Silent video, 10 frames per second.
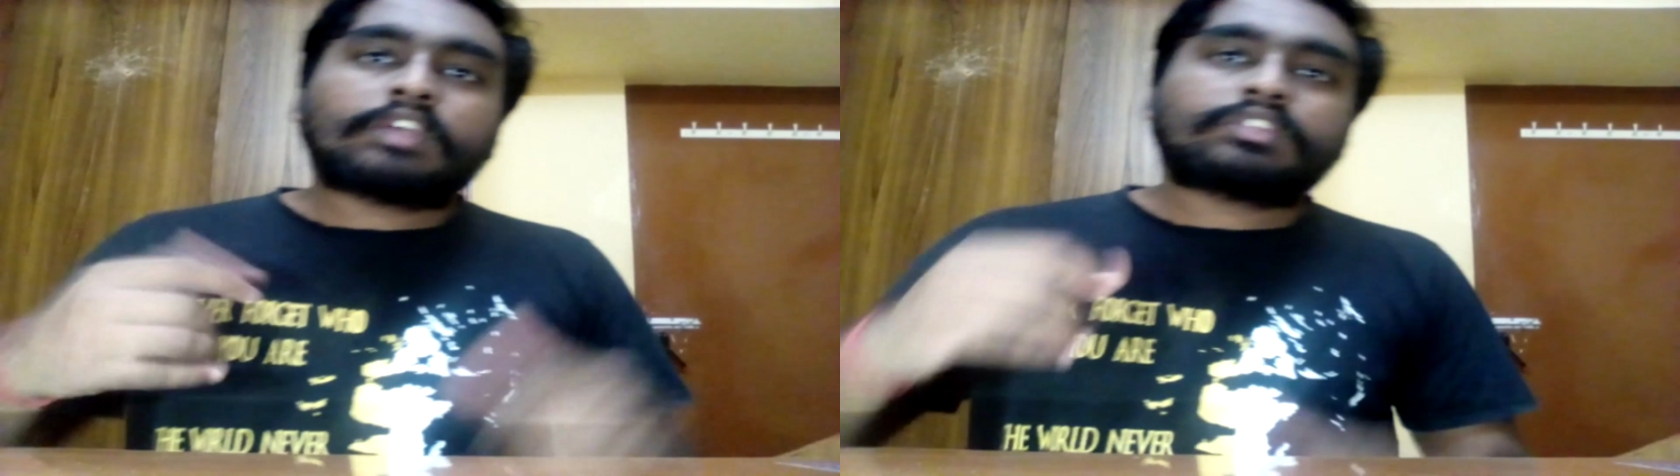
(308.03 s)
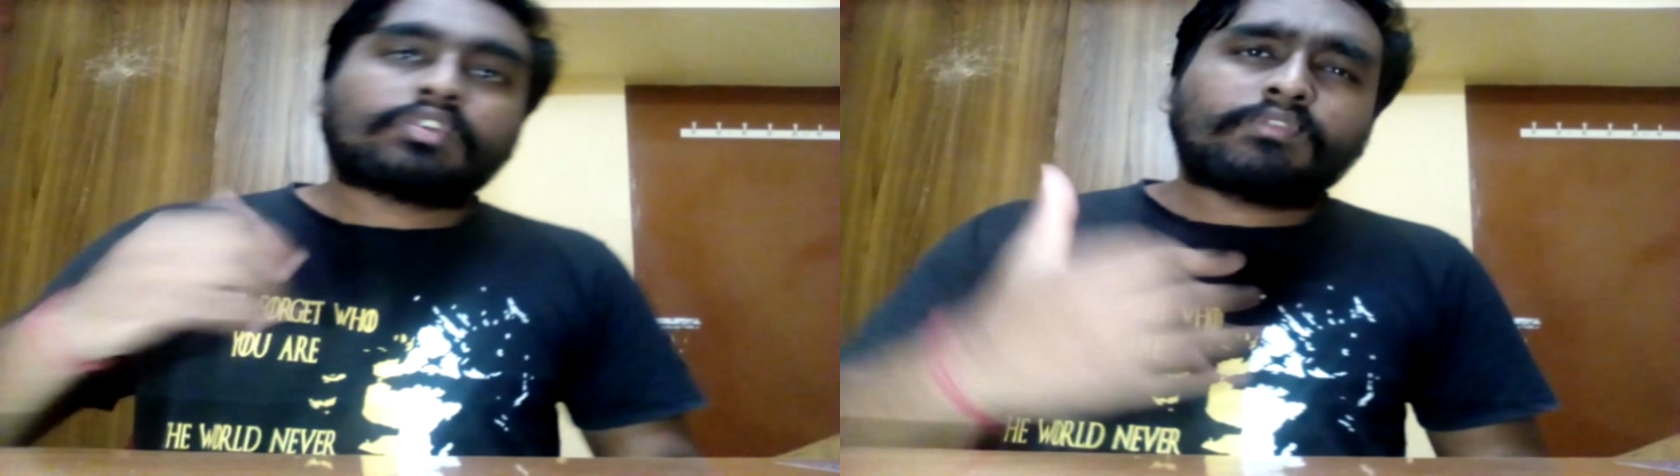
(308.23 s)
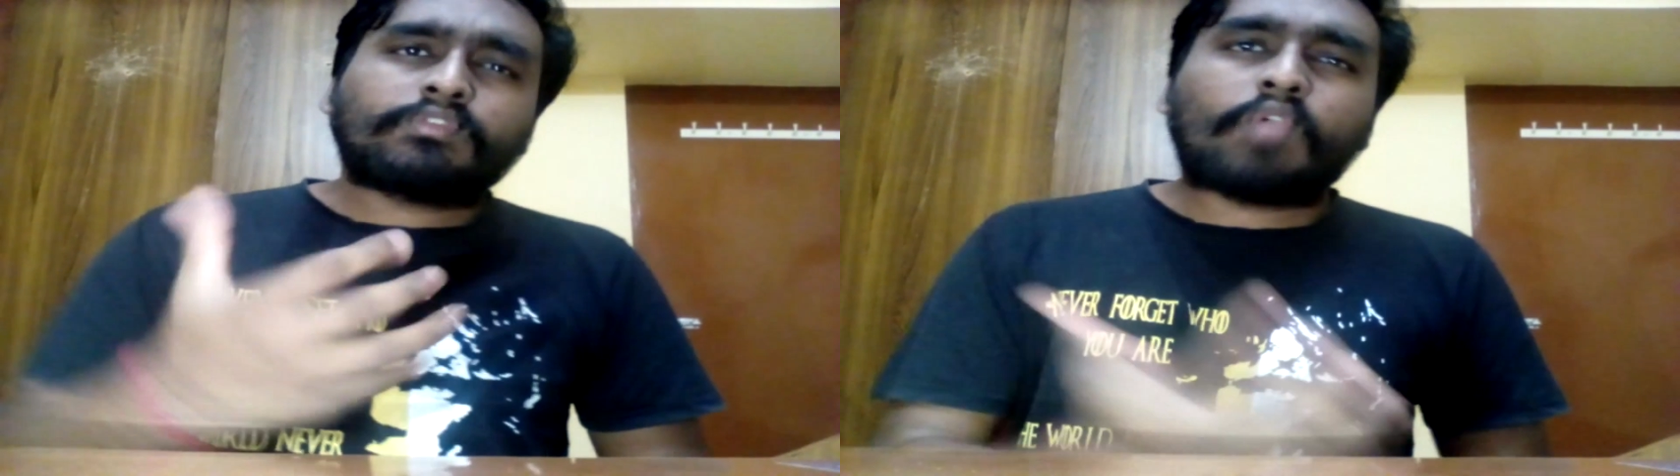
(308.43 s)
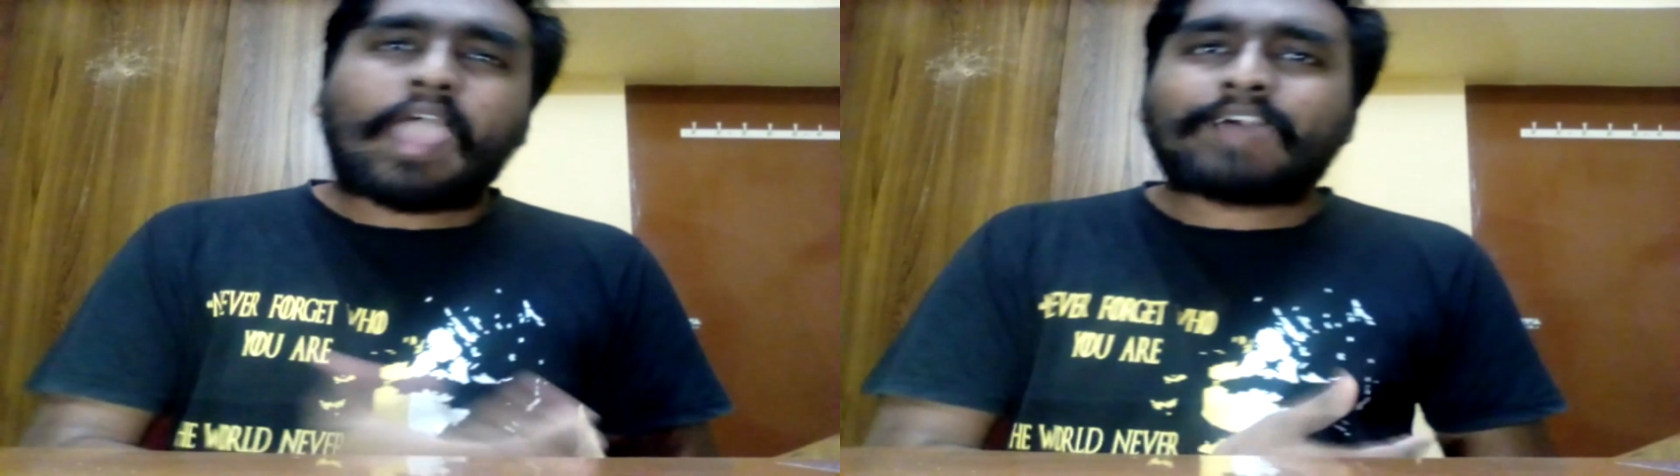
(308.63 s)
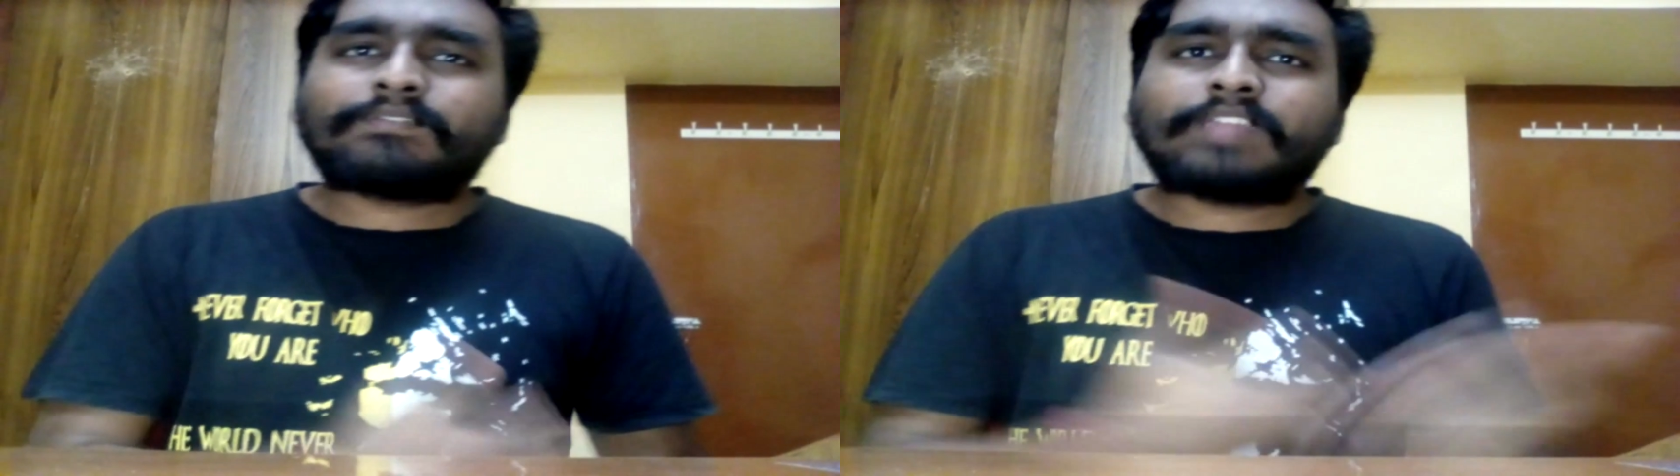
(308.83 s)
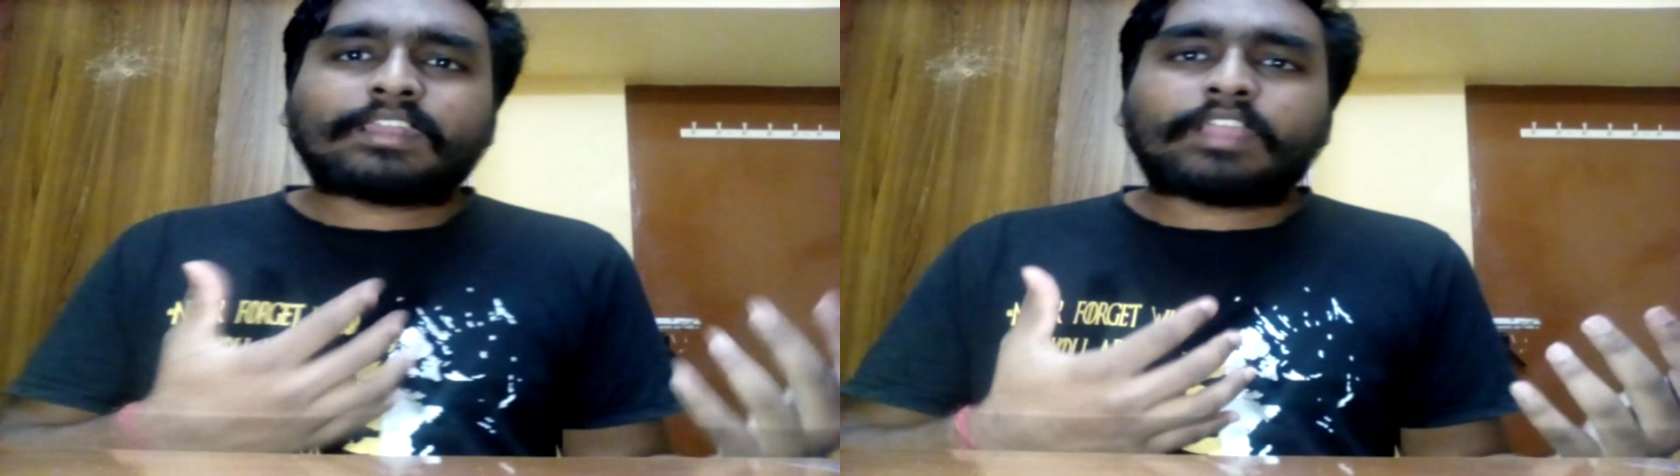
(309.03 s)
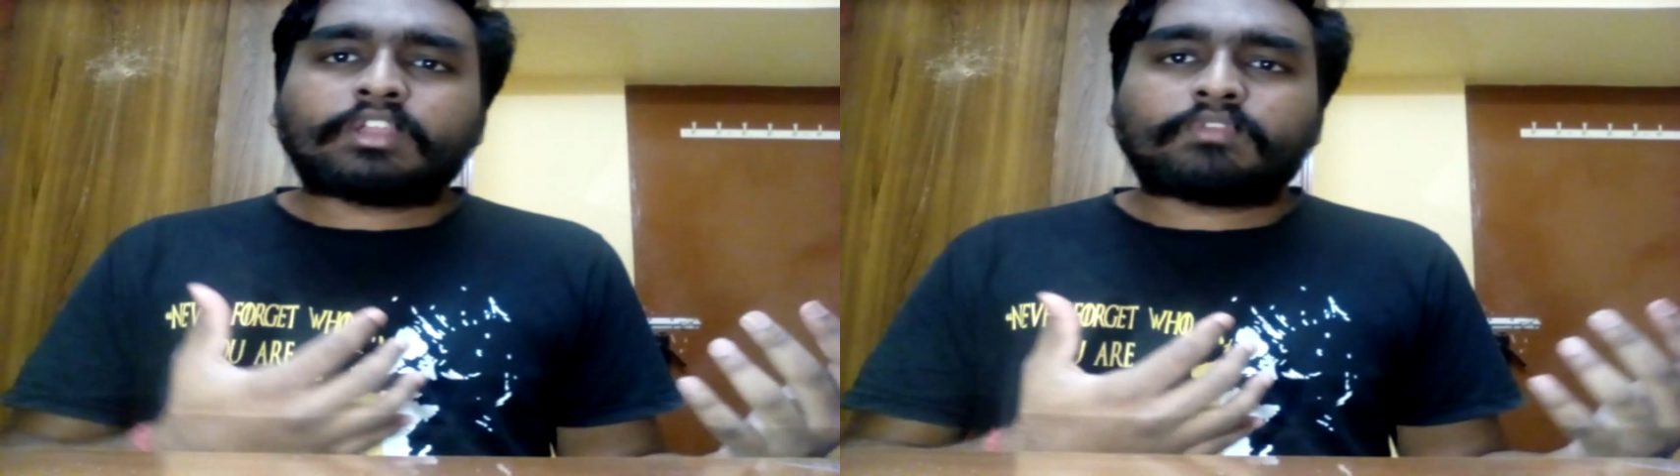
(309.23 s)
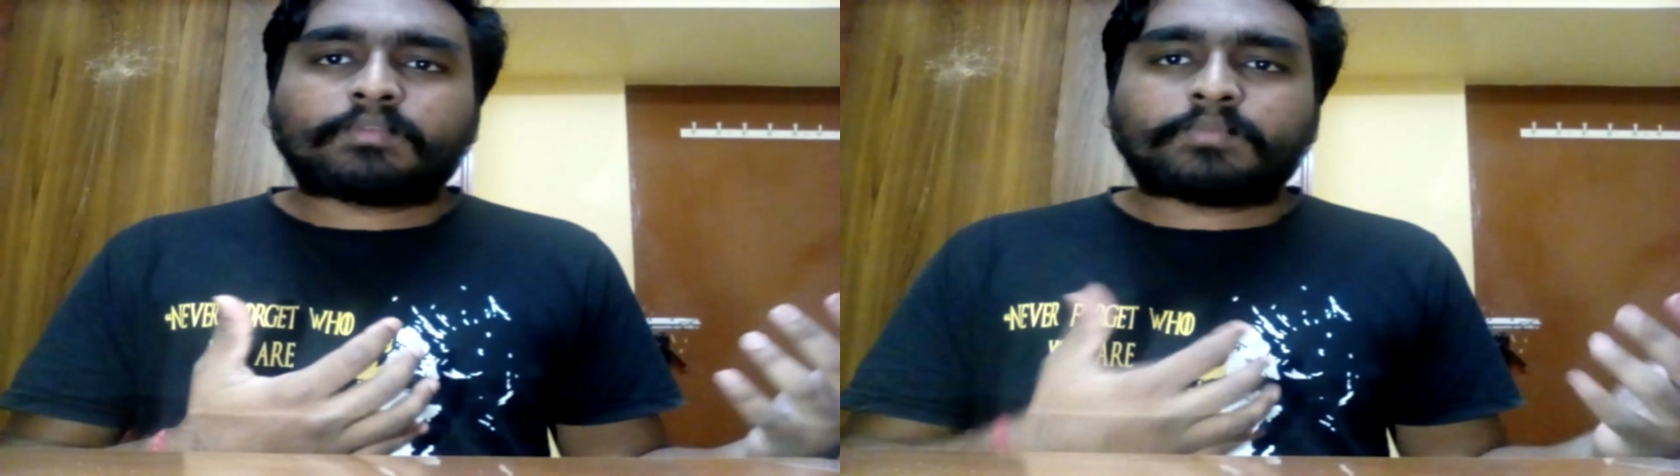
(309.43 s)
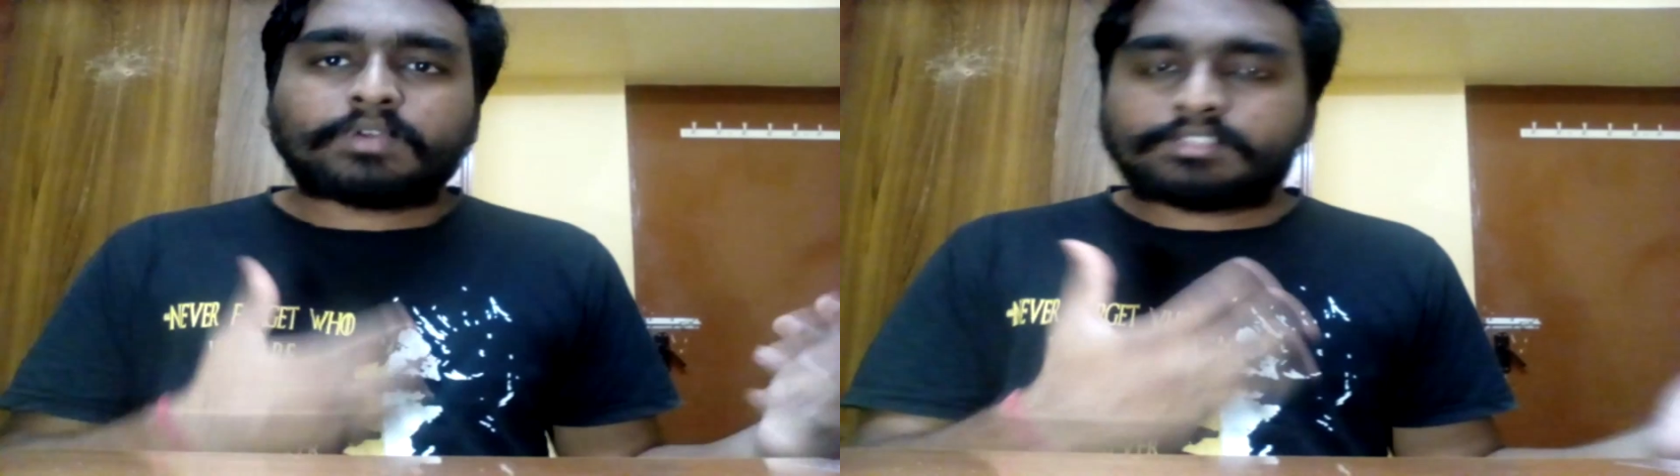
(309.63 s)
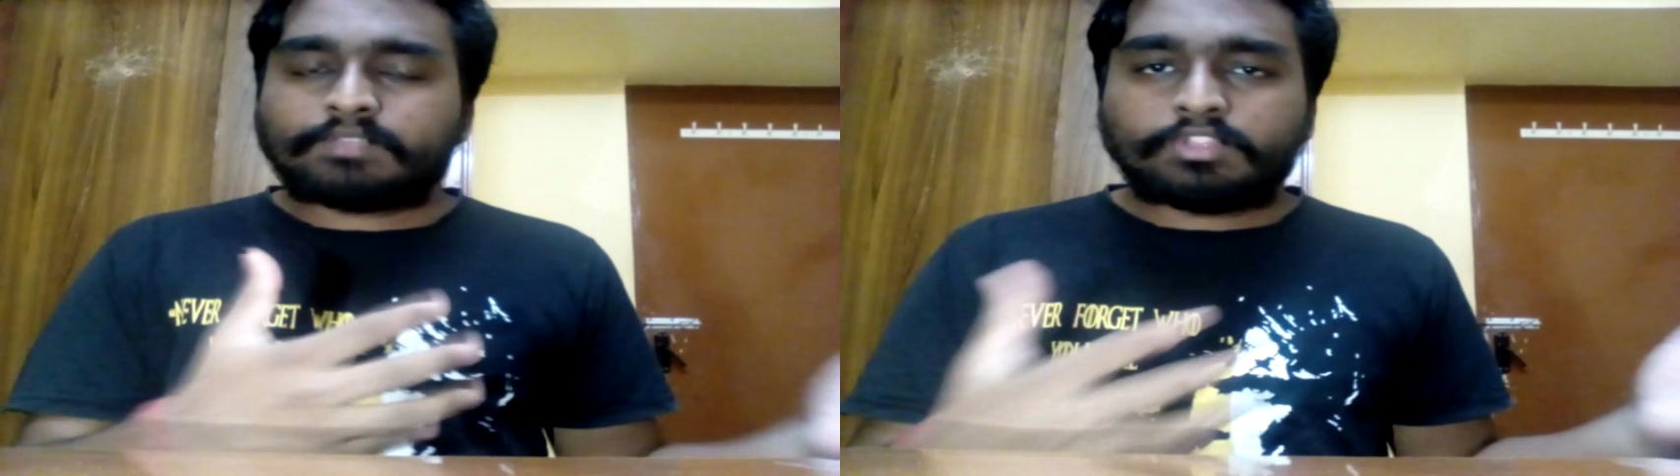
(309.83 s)
So if you have that kind of a
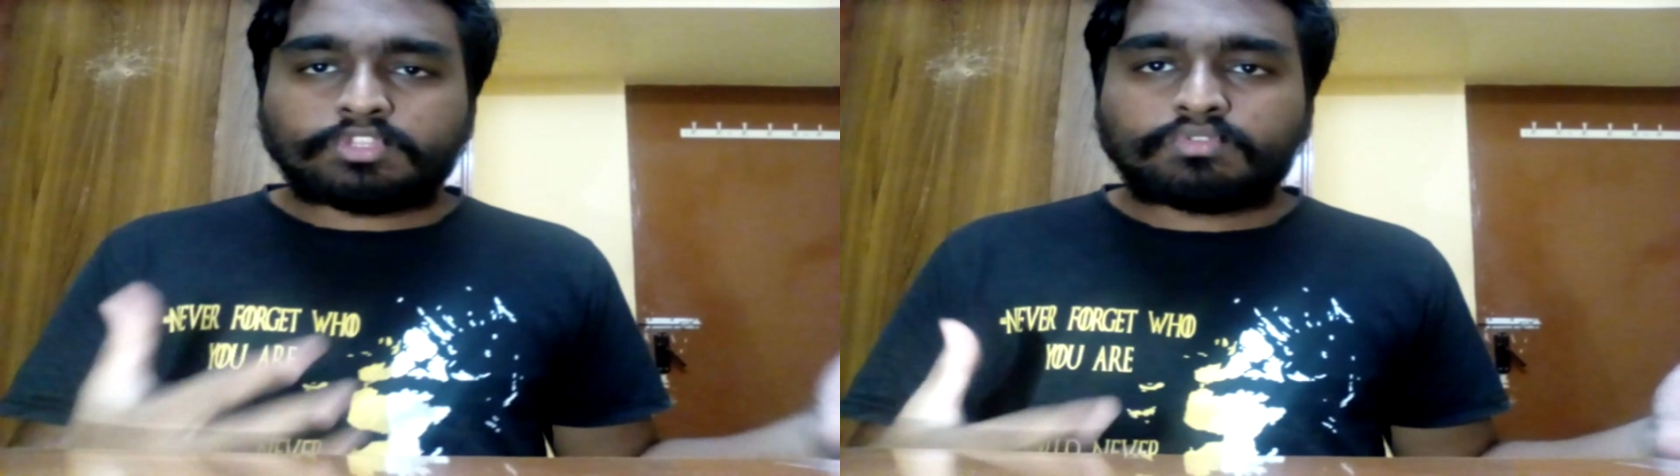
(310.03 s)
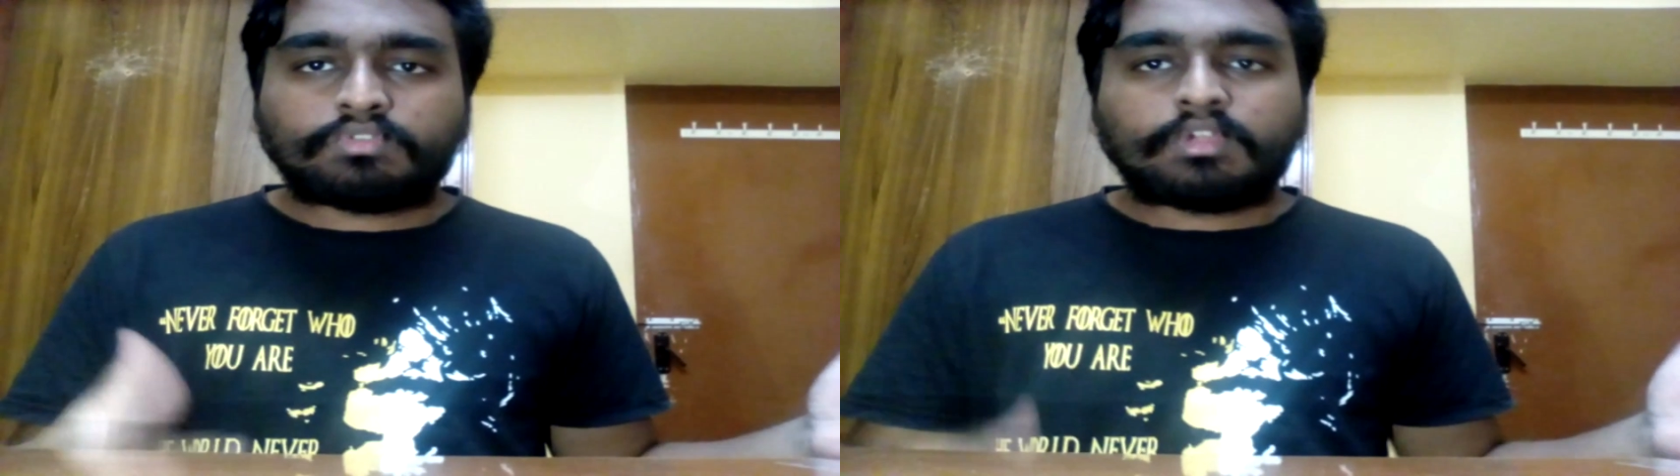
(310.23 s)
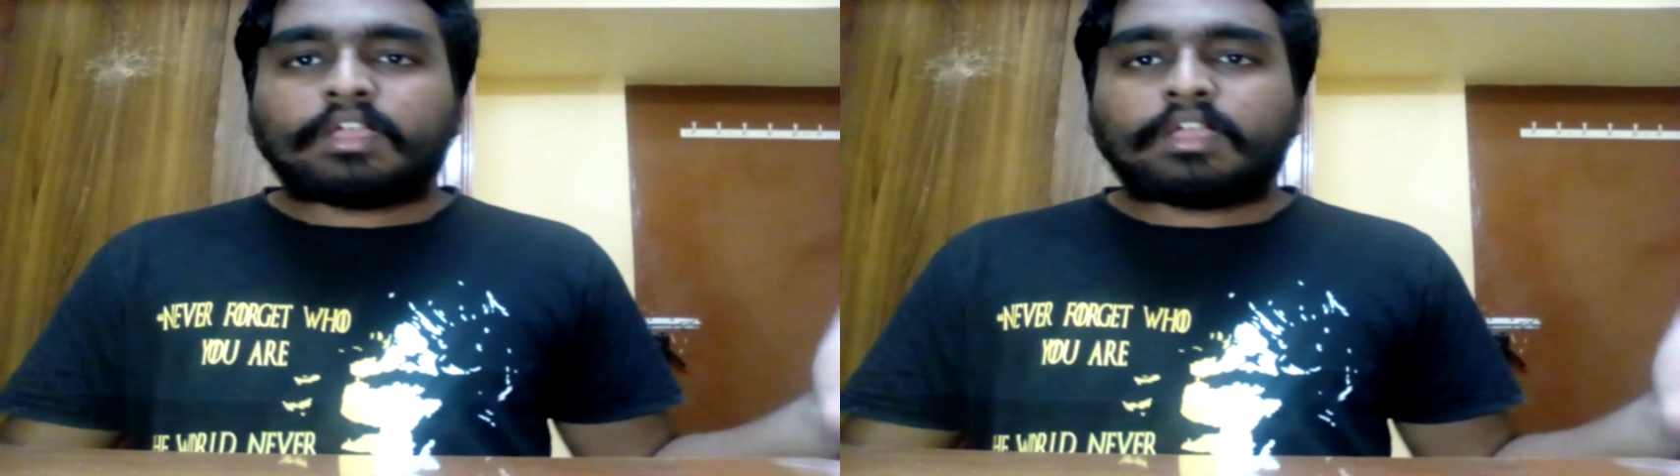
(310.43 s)
person with you